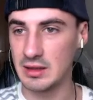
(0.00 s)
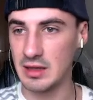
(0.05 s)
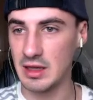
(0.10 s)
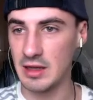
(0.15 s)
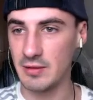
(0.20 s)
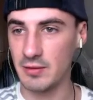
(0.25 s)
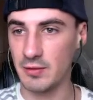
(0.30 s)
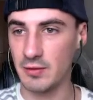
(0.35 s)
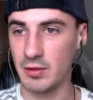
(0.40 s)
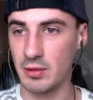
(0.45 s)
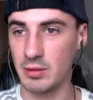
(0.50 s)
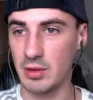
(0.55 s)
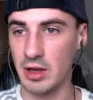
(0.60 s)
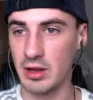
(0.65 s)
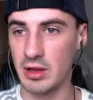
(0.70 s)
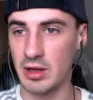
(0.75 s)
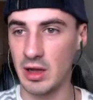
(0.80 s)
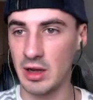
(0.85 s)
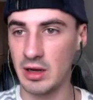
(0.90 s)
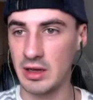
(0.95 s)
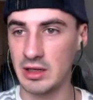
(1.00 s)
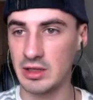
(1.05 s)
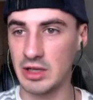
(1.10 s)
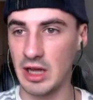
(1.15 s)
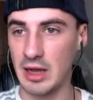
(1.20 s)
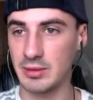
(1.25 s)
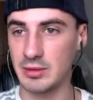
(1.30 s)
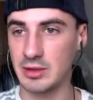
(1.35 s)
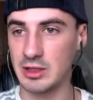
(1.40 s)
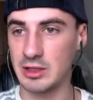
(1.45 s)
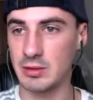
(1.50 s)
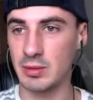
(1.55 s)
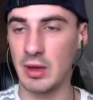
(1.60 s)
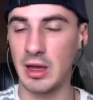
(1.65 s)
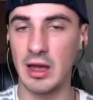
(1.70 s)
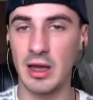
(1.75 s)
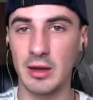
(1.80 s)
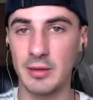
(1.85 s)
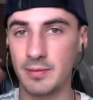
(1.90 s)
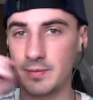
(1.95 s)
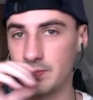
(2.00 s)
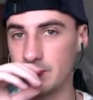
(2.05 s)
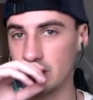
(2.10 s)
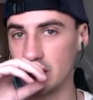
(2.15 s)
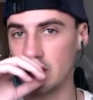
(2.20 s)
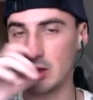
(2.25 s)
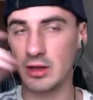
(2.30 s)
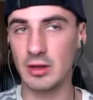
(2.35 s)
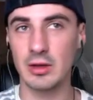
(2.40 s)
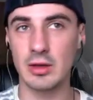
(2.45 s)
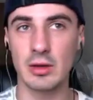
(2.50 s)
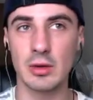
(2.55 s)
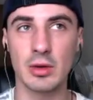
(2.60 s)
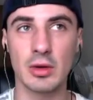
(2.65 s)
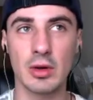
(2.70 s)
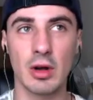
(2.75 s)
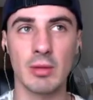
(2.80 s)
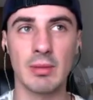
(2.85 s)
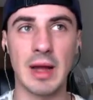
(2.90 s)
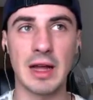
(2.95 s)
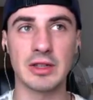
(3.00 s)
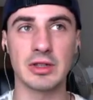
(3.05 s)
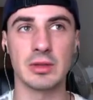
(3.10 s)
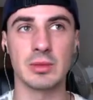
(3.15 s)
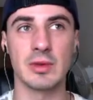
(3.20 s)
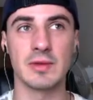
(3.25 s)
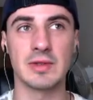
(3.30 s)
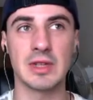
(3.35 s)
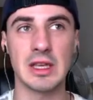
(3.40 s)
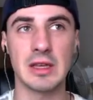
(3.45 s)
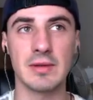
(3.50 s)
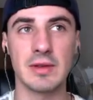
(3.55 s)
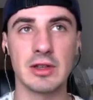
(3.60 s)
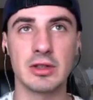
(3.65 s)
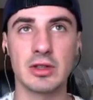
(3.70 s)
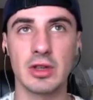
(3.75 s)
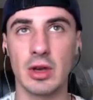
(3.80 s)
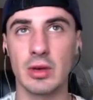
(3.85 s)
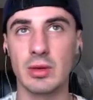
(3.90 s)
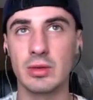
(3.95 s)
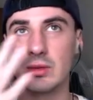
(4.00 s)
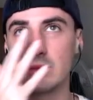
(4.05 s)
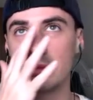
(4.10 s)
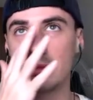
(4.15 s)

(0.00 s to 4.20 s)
Even from like the early chapters, where you've got to imagine with TV shows,